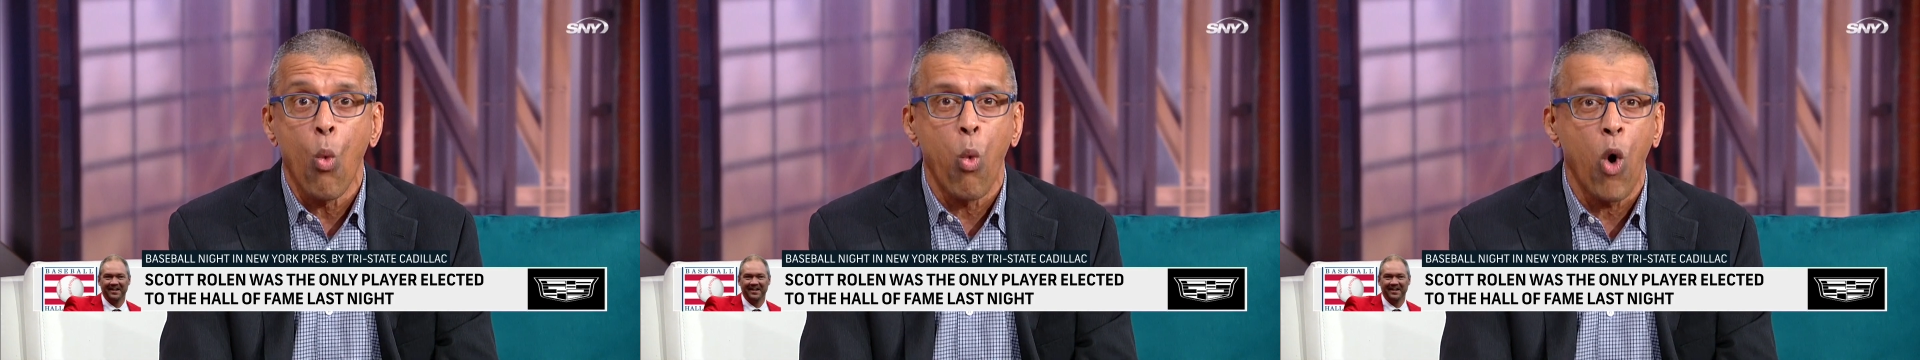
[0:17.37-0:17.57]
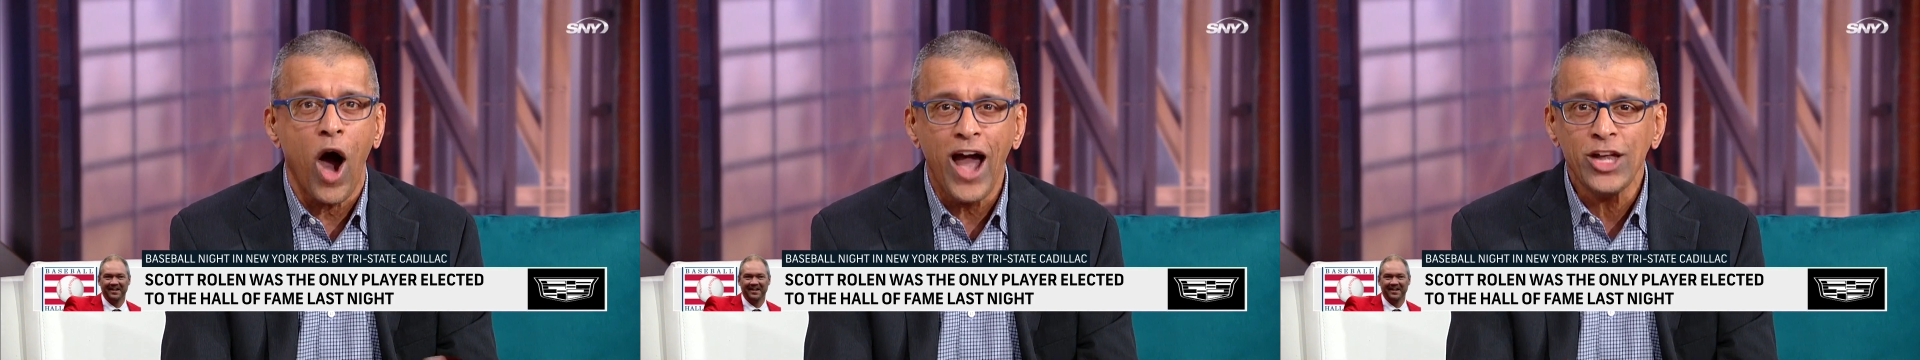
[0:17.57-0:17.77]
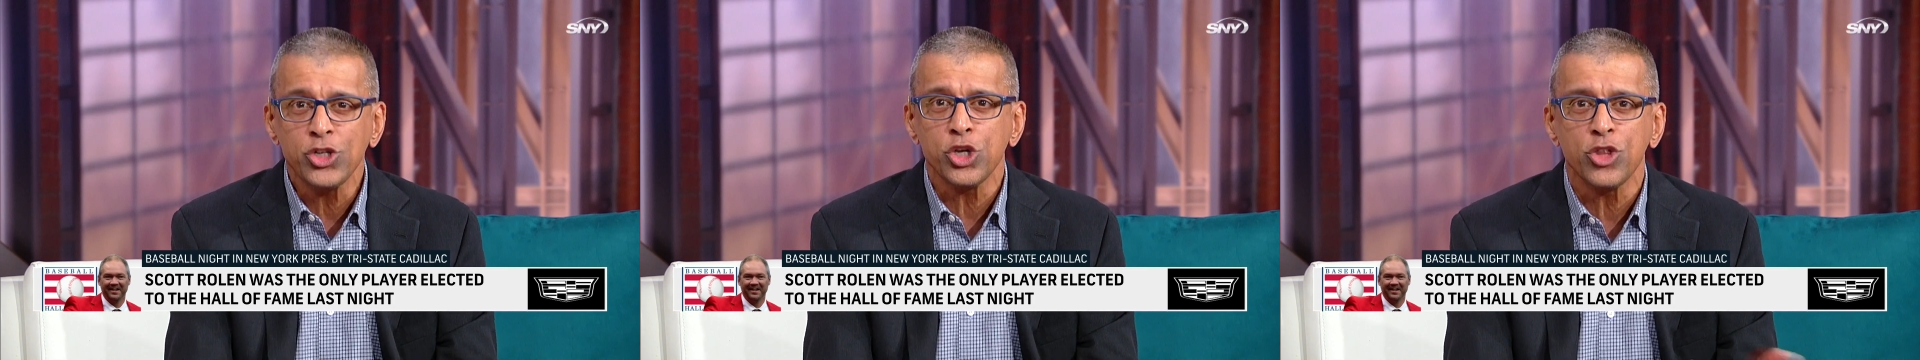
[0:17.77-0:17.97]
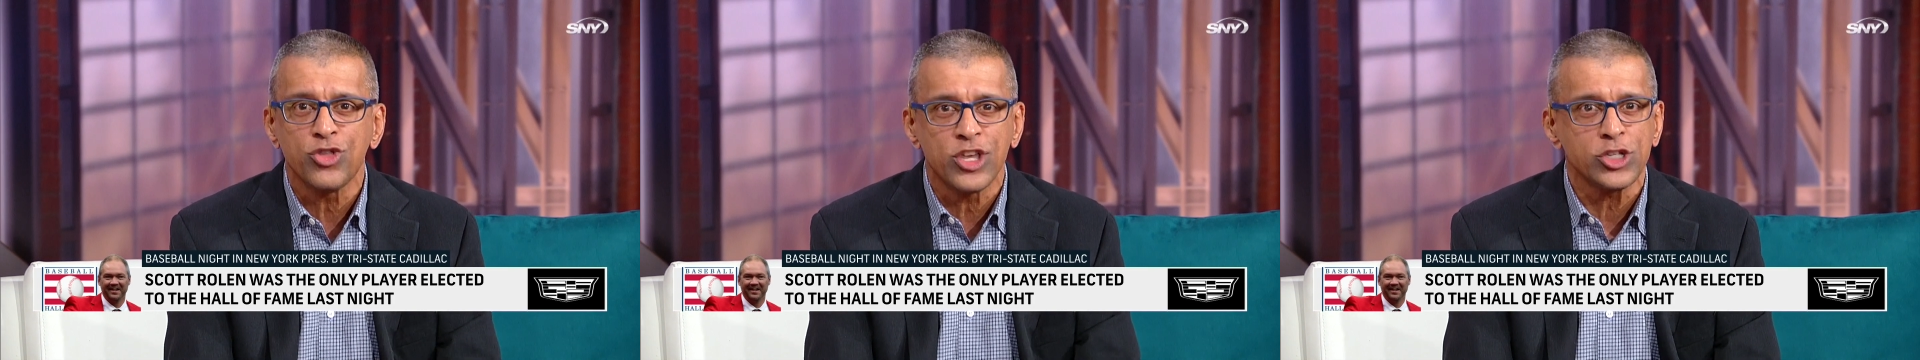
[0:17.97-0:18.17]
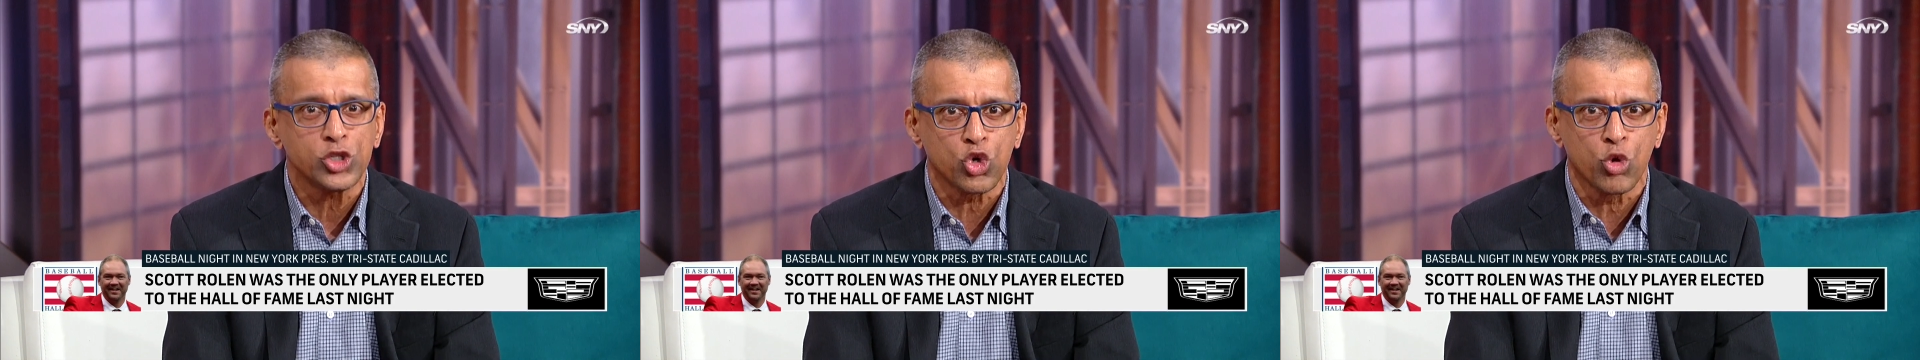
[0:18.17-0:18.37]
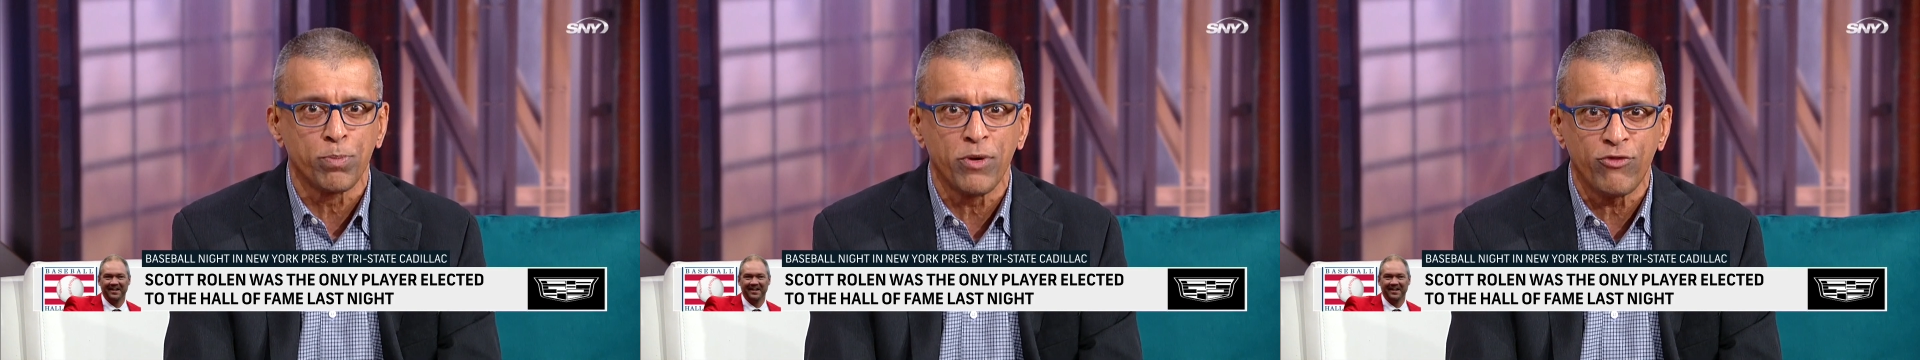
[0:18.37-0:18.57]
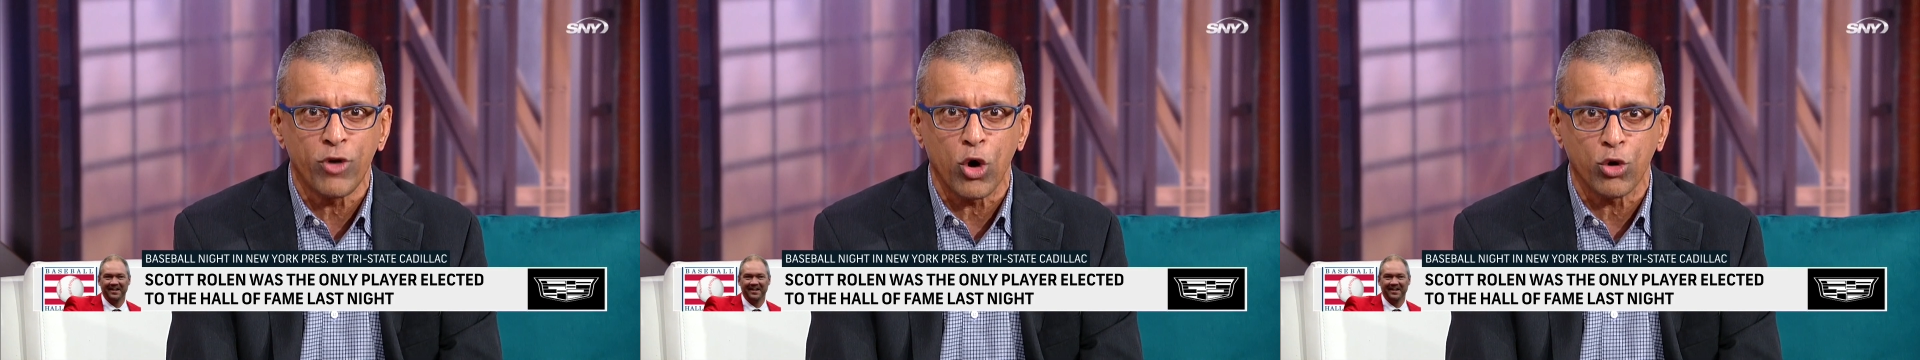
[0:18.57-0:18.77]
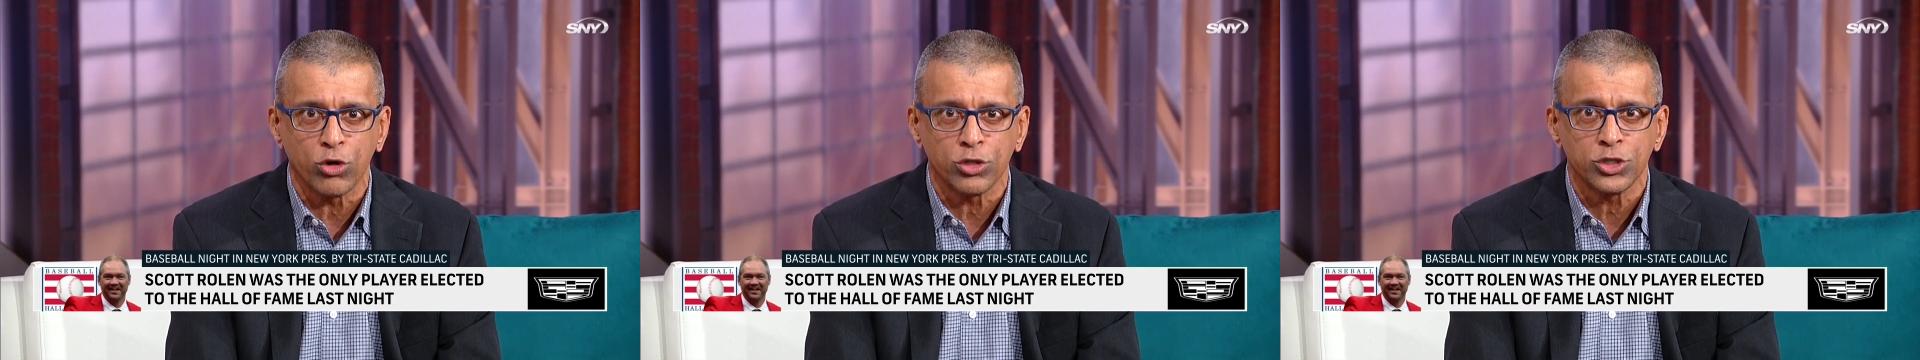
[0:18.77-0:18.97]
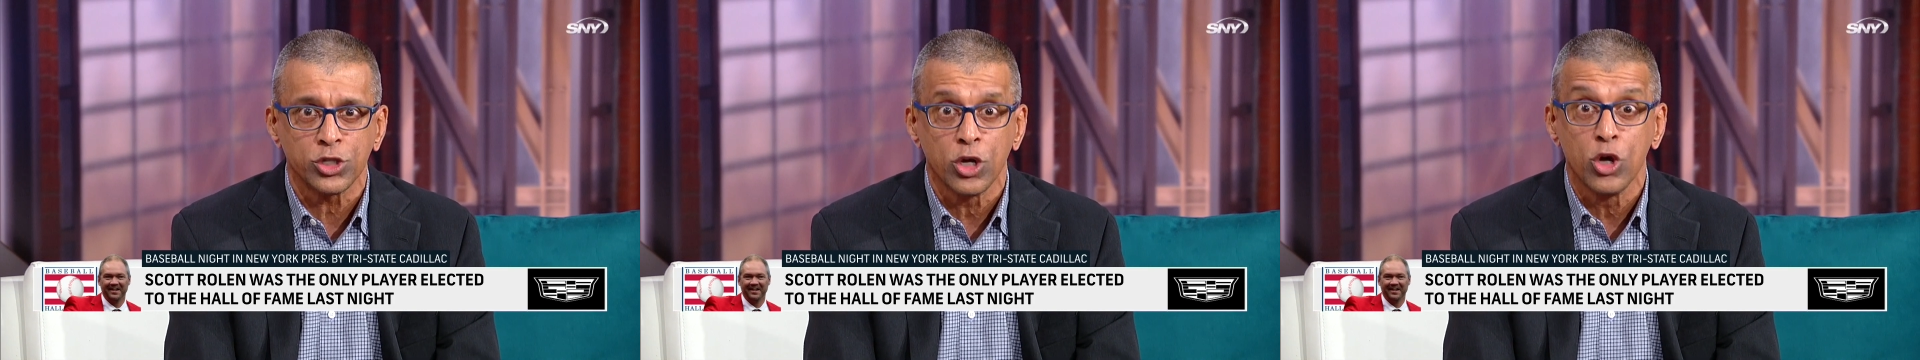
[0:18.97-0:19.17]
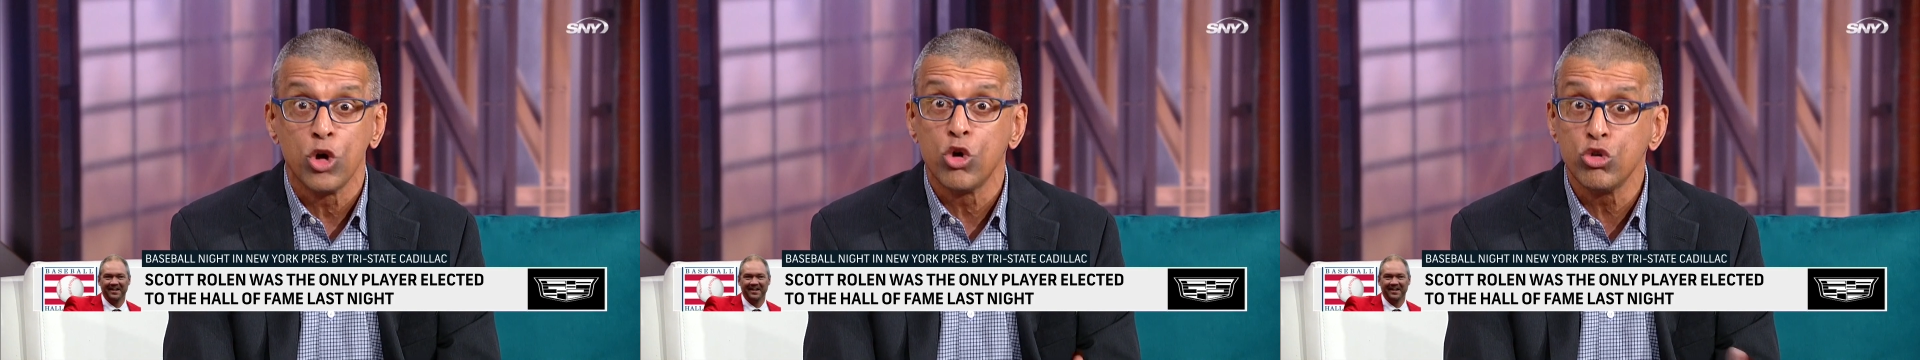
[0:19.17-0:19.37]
why should this group of voters,